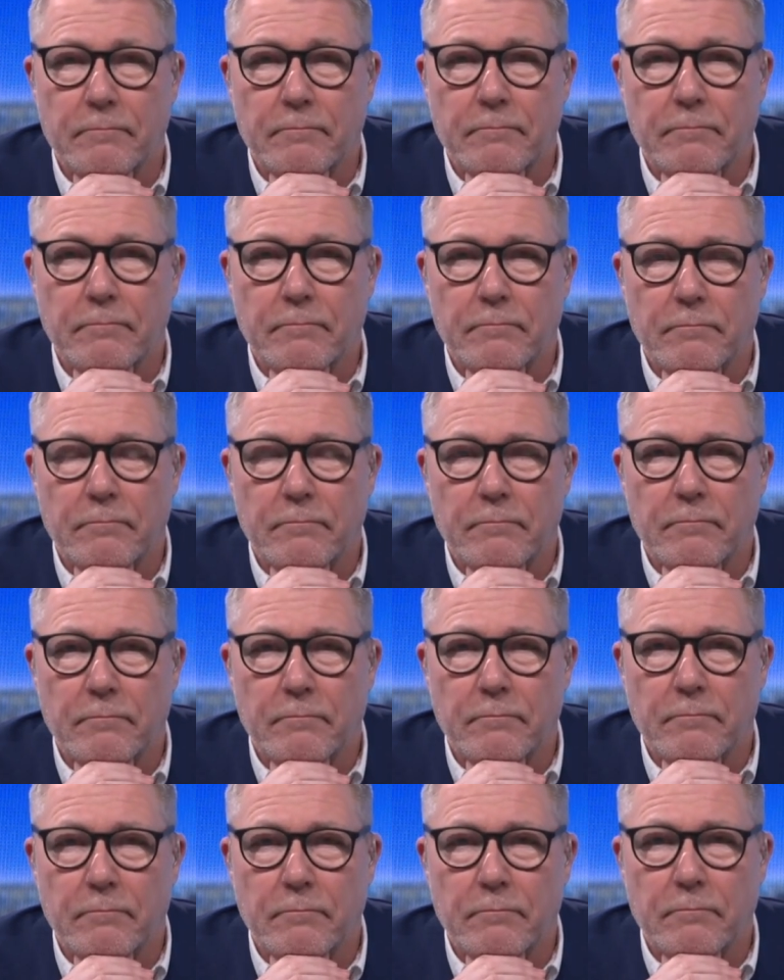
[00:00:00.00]

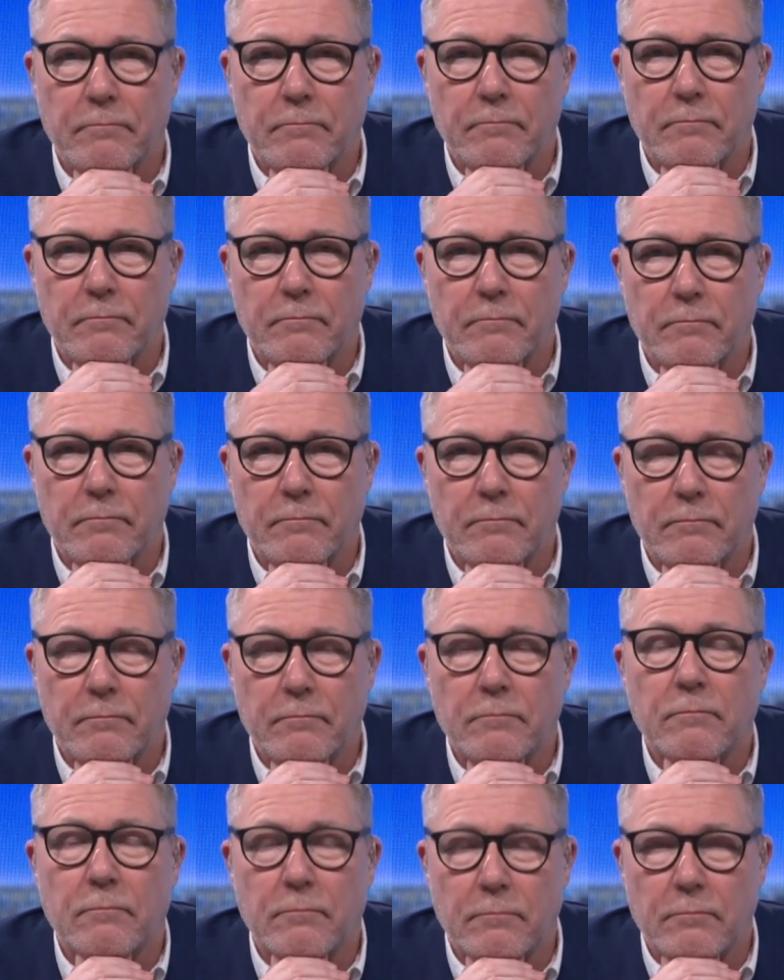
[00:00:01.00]

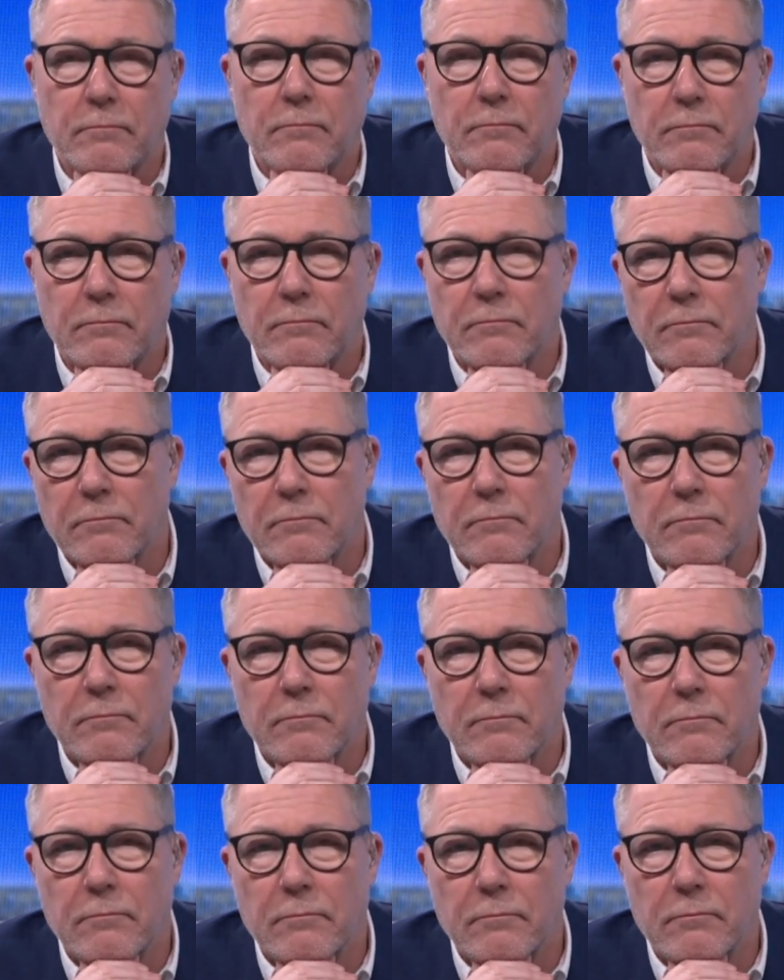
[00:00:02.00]

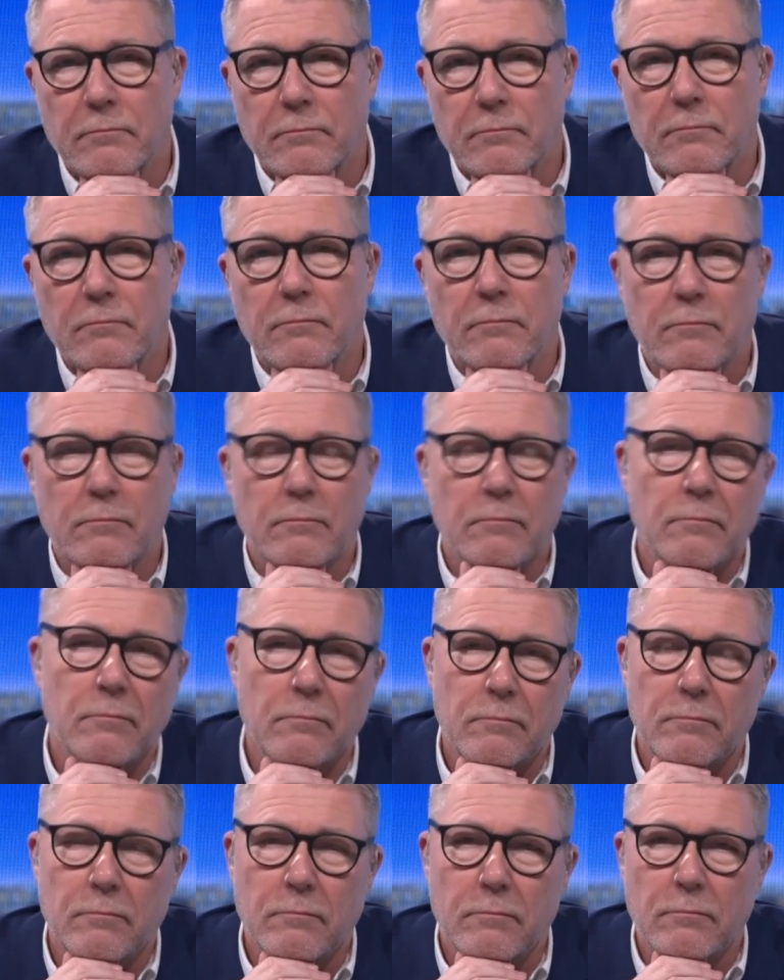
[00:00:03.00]

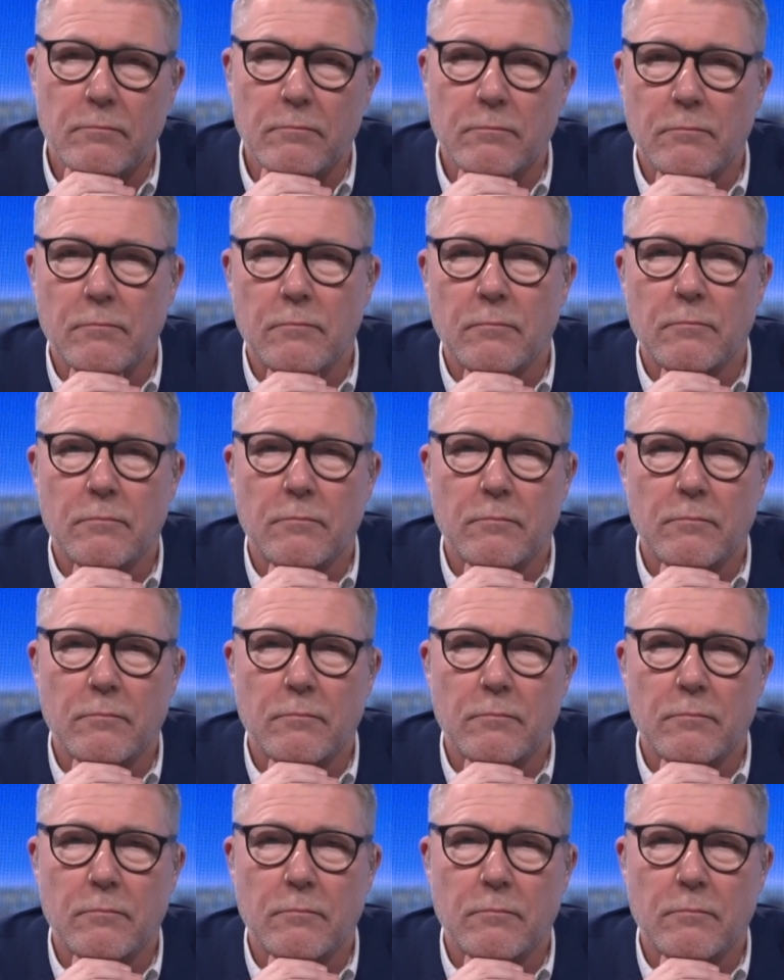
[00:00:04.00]
(silent)